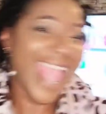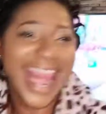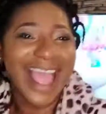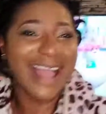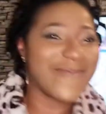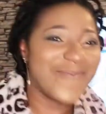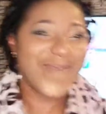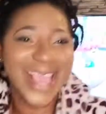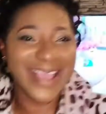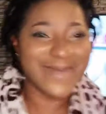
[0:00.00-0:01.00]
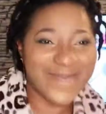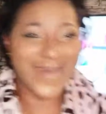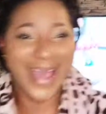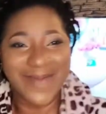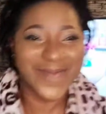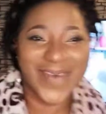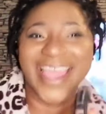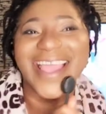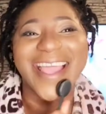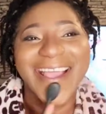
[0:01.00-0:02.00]
hail and big
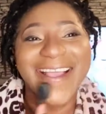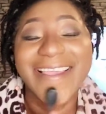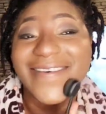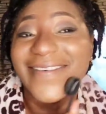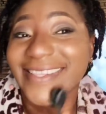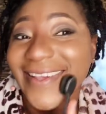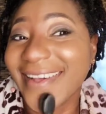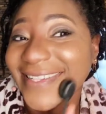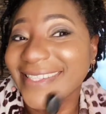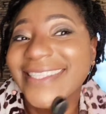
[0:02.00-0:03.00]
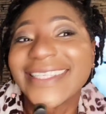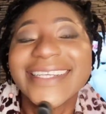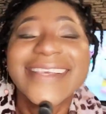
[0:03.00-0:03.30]
mama. It was hot.